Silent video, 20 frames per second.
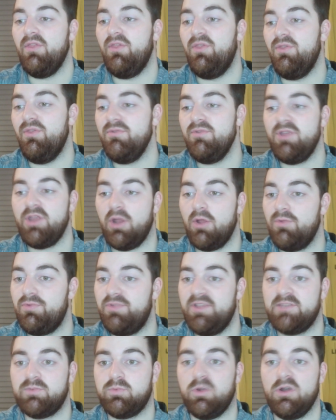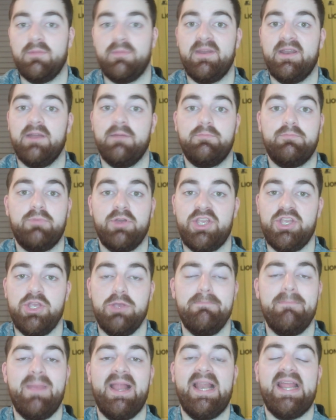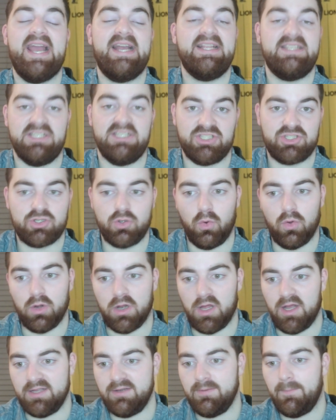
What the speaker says: this would have been a humiliating scoreline.